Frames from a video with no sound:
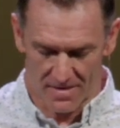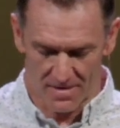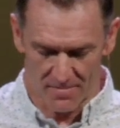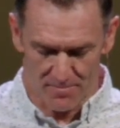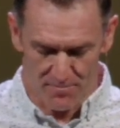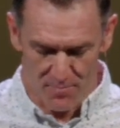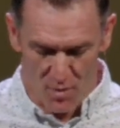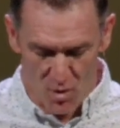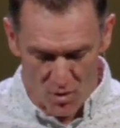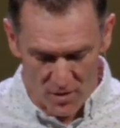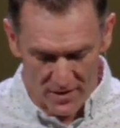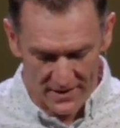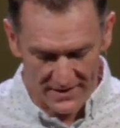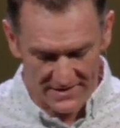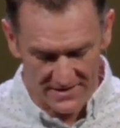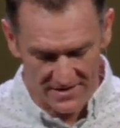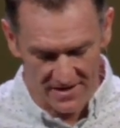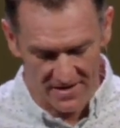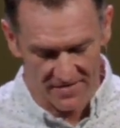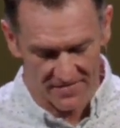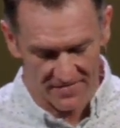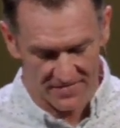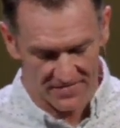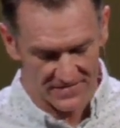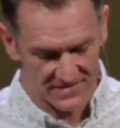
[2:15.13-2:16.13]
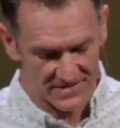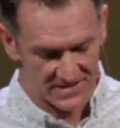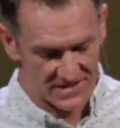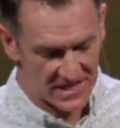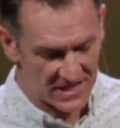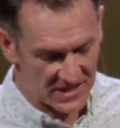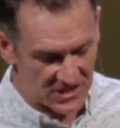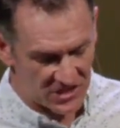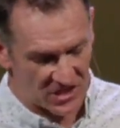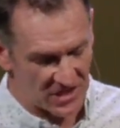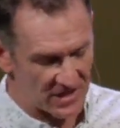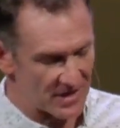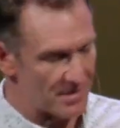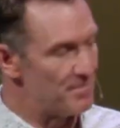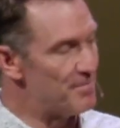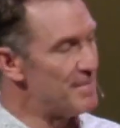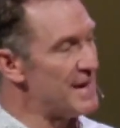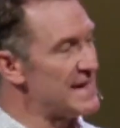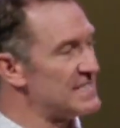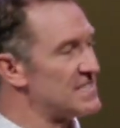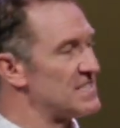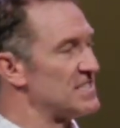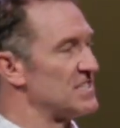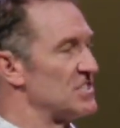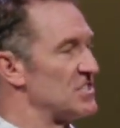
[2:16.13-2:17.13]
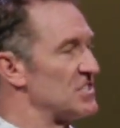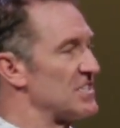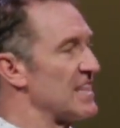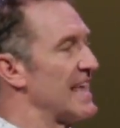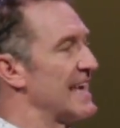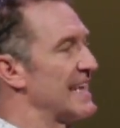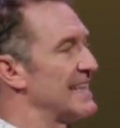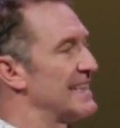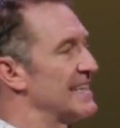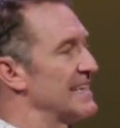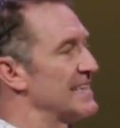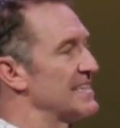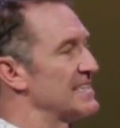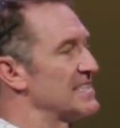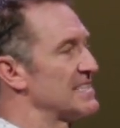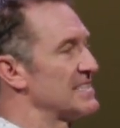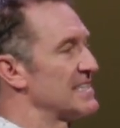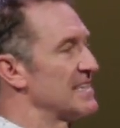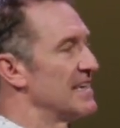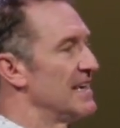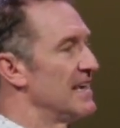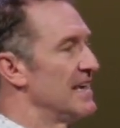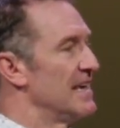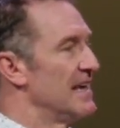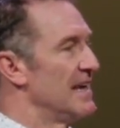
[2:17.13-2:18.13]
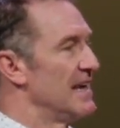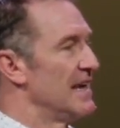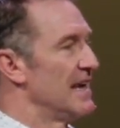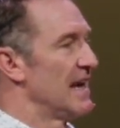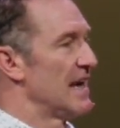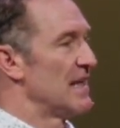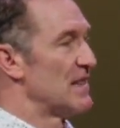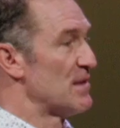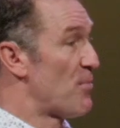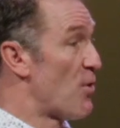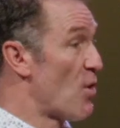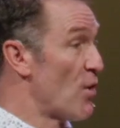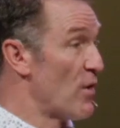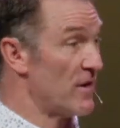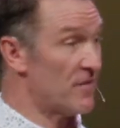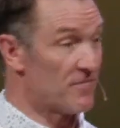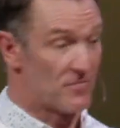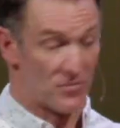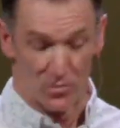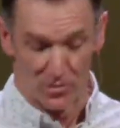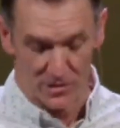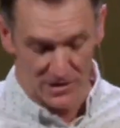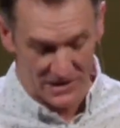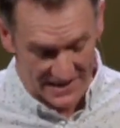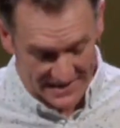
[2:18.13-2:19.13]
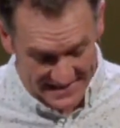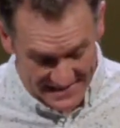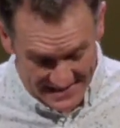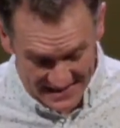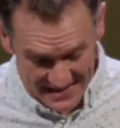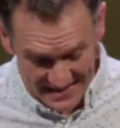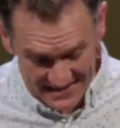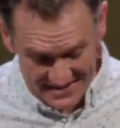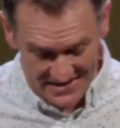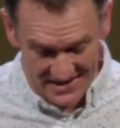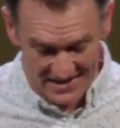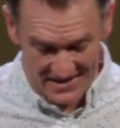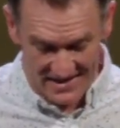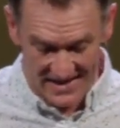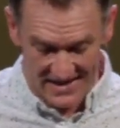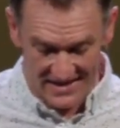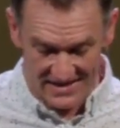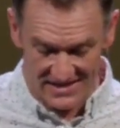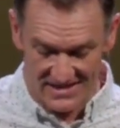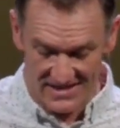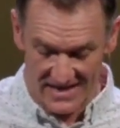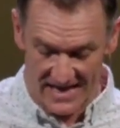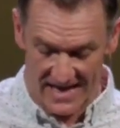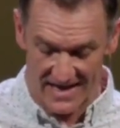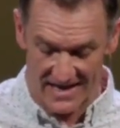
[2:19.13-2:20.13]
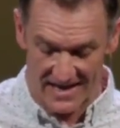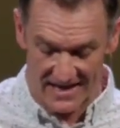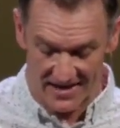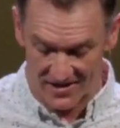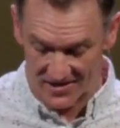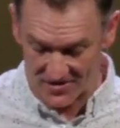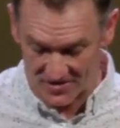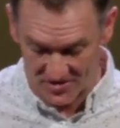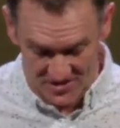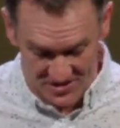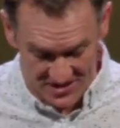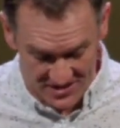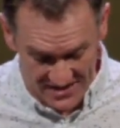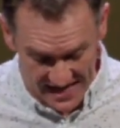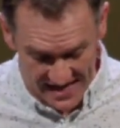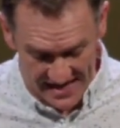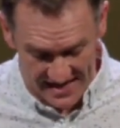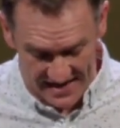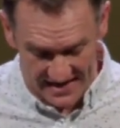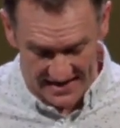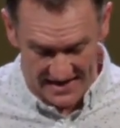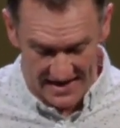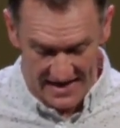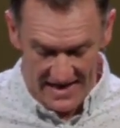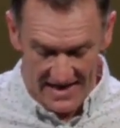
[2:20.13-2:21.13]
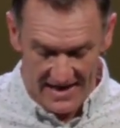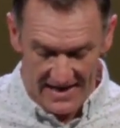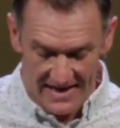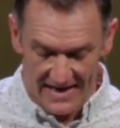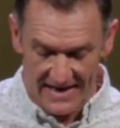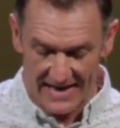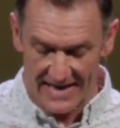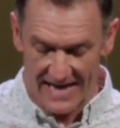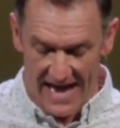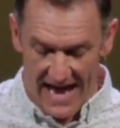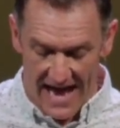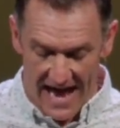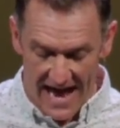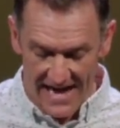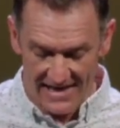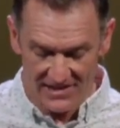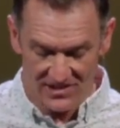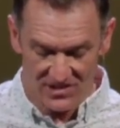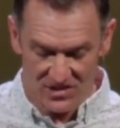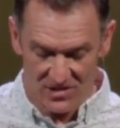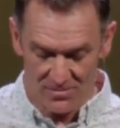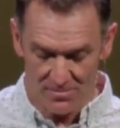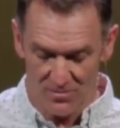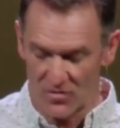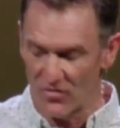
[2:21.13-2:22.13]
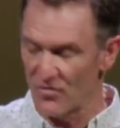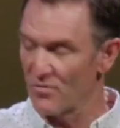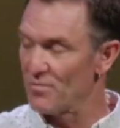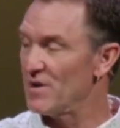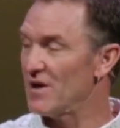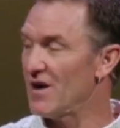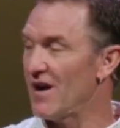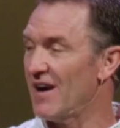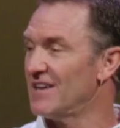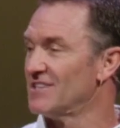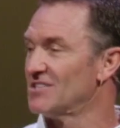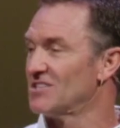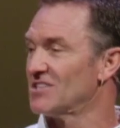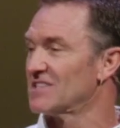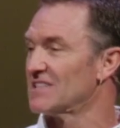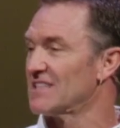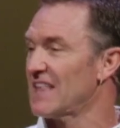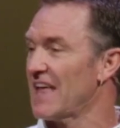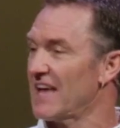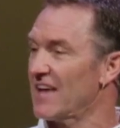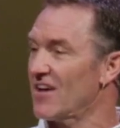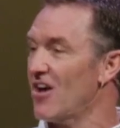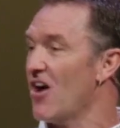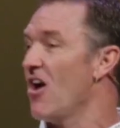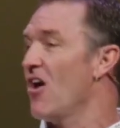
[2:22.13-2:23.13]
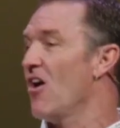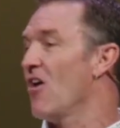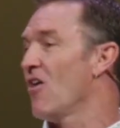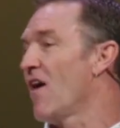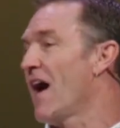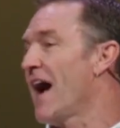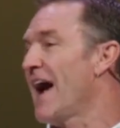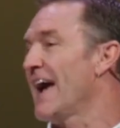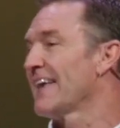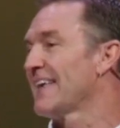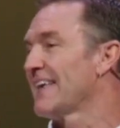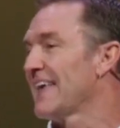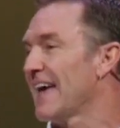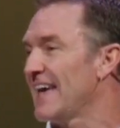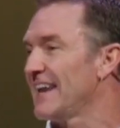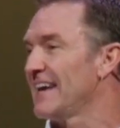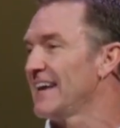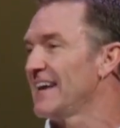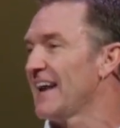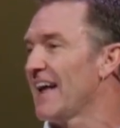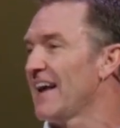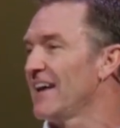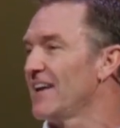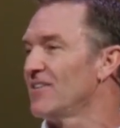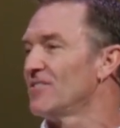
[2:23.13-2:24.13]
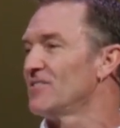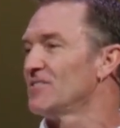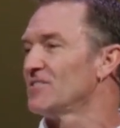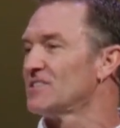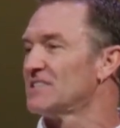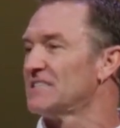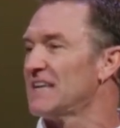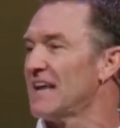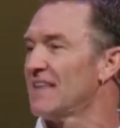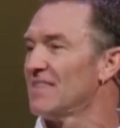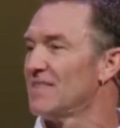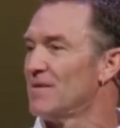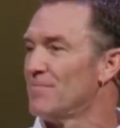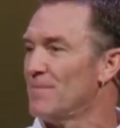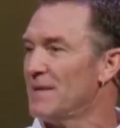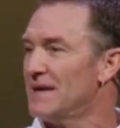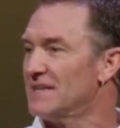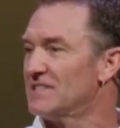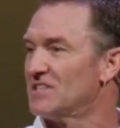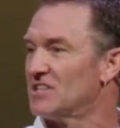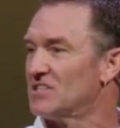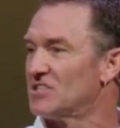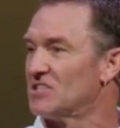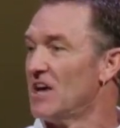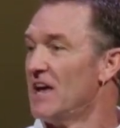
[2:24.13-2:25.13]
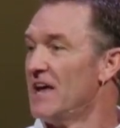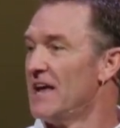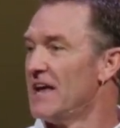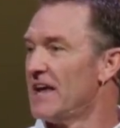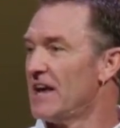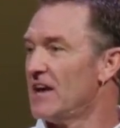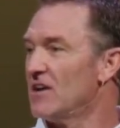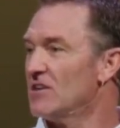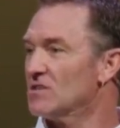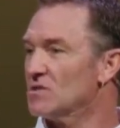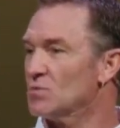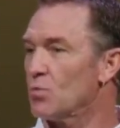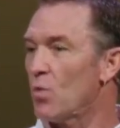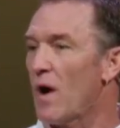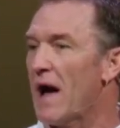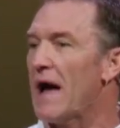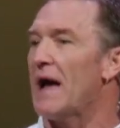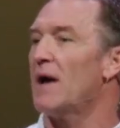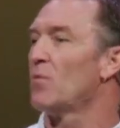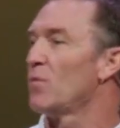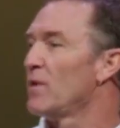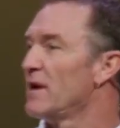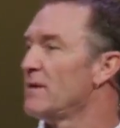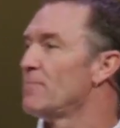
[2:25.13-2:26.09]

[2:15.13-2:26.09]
The point of teaching a message like this, and the point of you listening to this and understanding it, it has to move beyond just like, oh, I get it. I understand the message. Here's why